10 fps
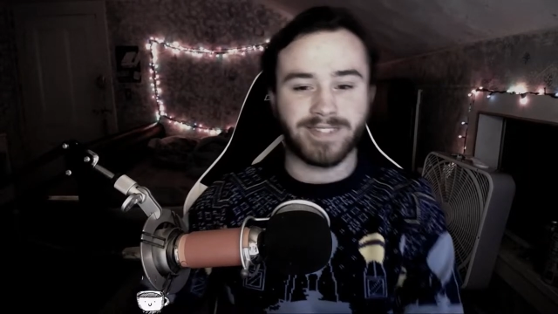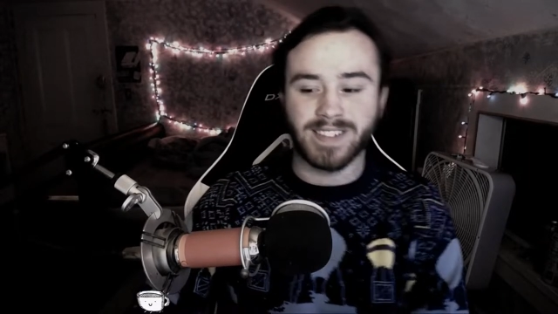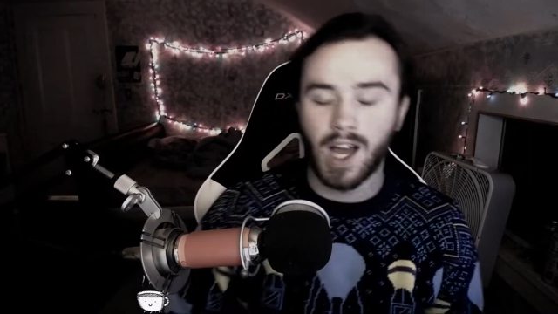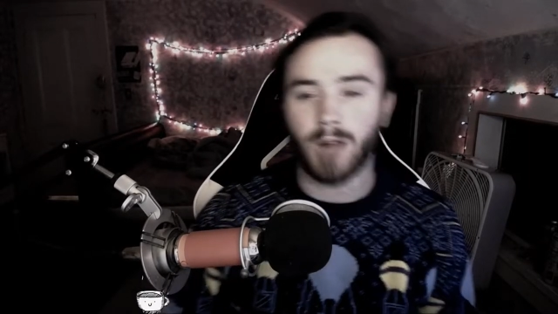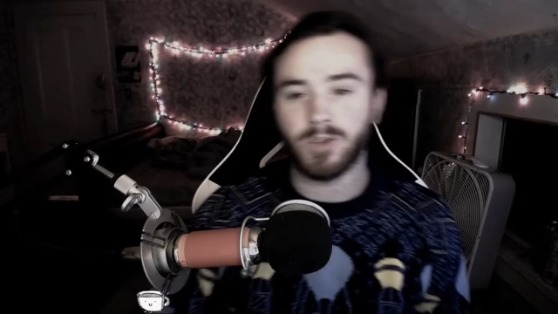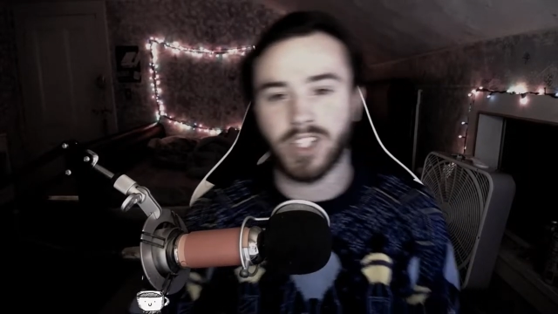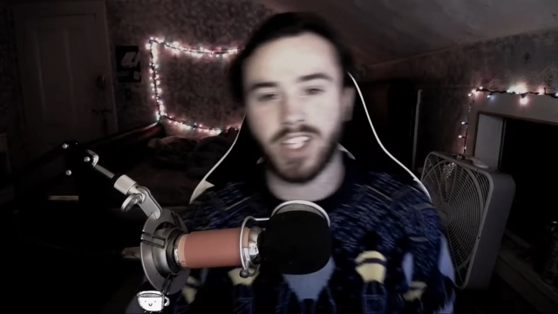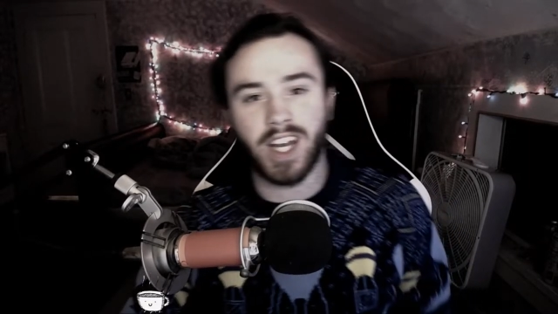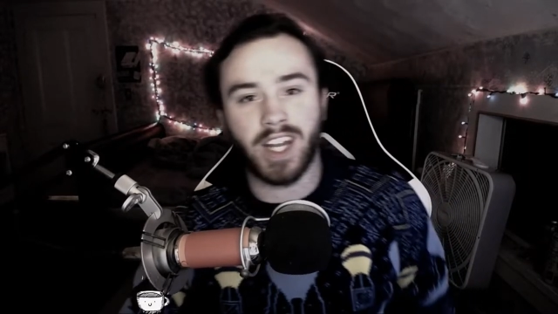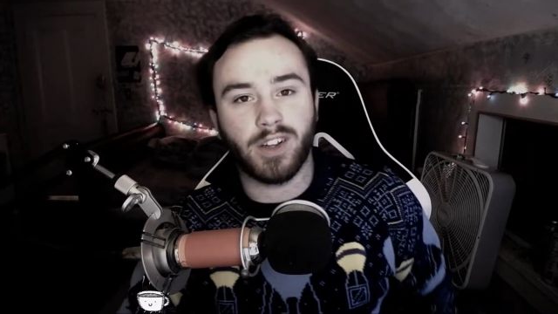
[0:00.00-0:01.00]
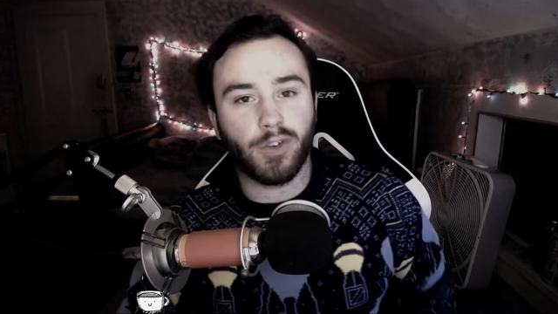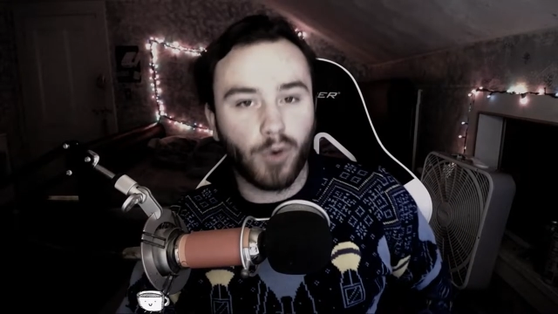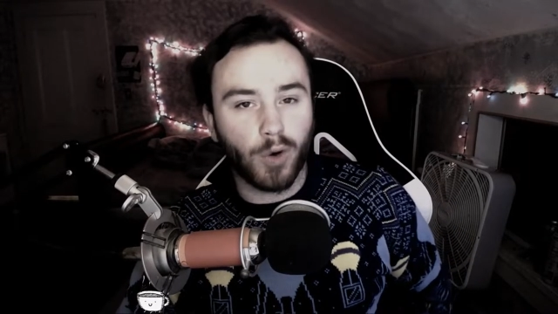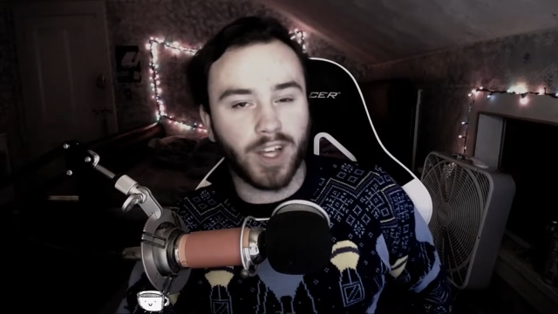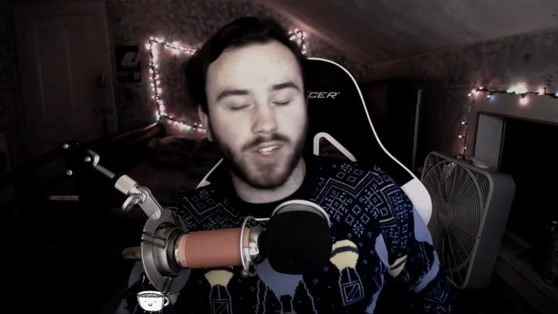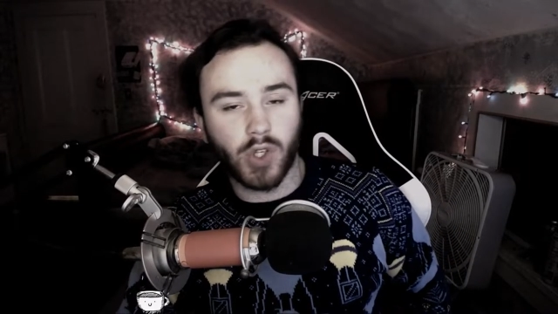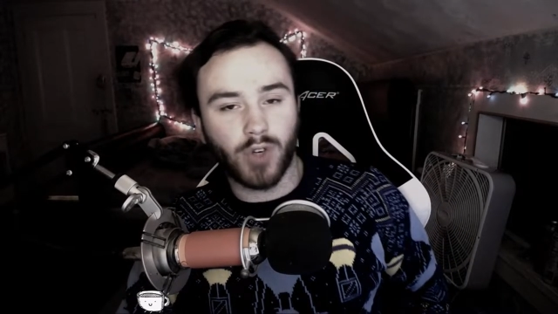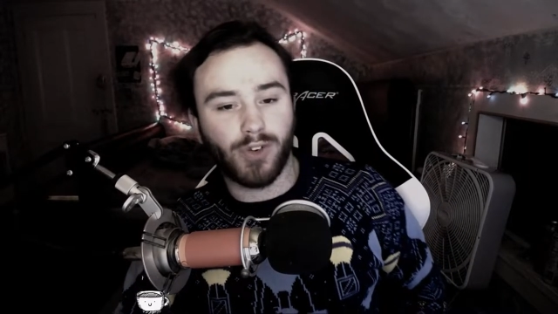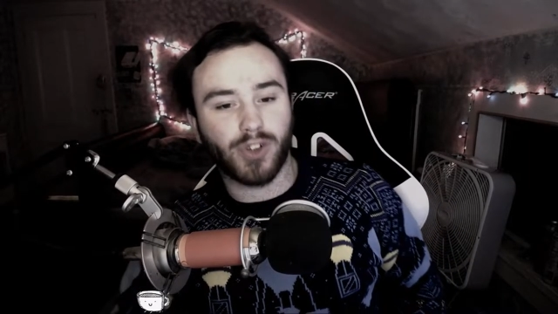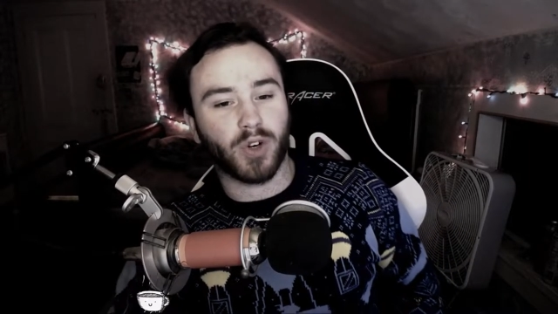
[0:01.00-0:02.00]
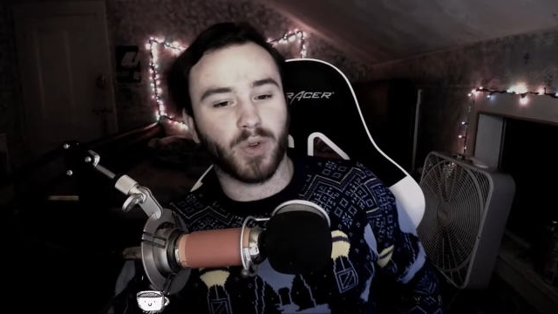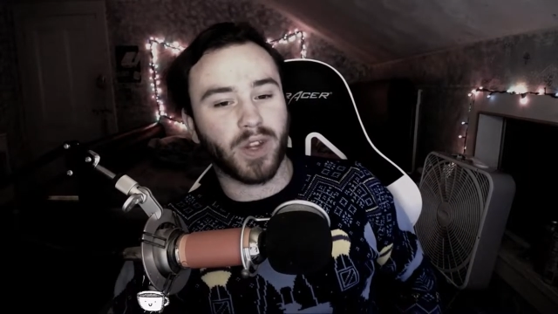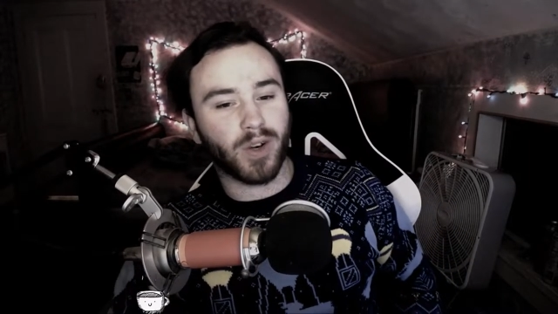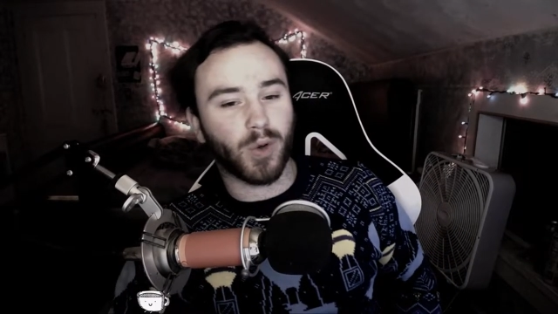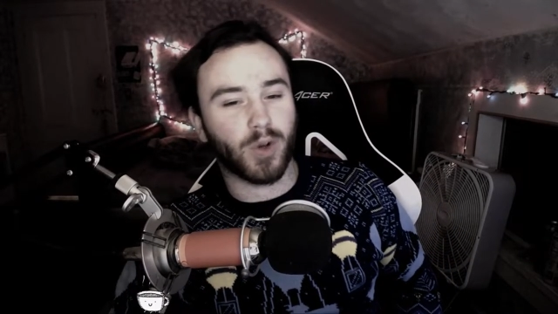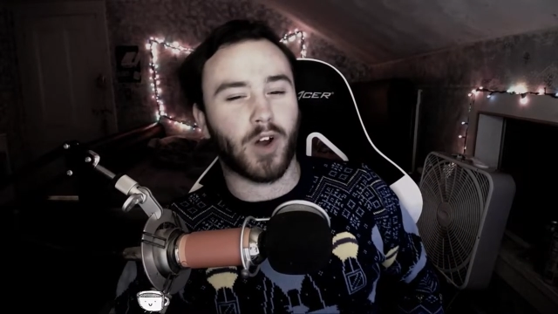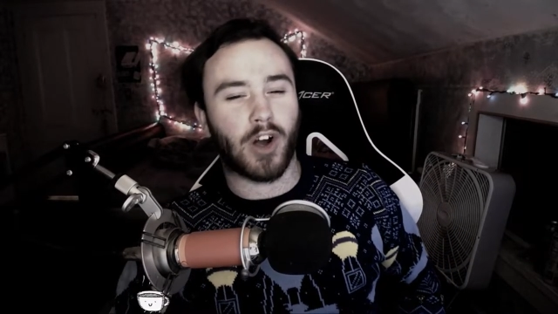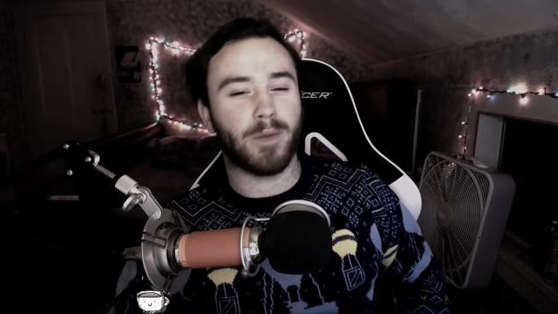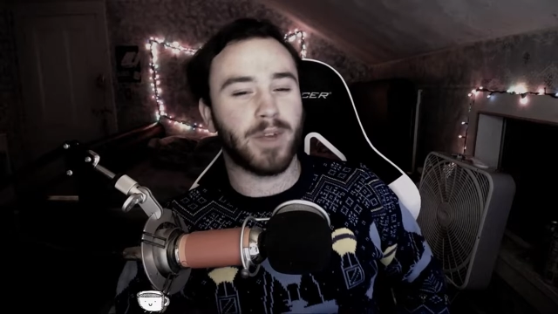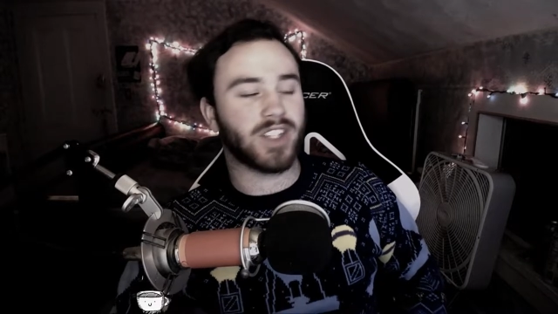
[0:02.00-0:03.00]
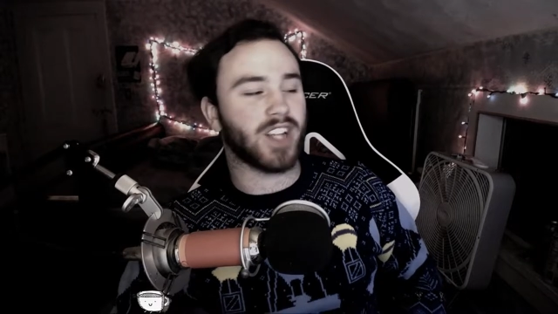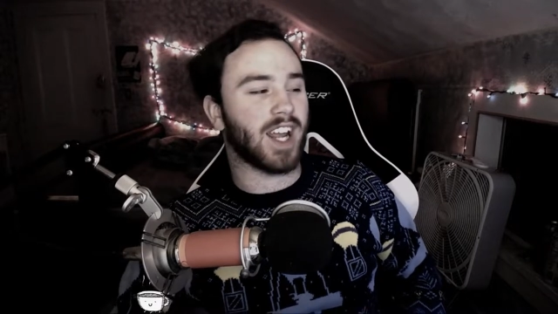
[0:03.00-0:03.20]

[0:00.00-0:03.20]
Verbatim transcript: I'm just kidding. The Fortnite servers are literal garbage,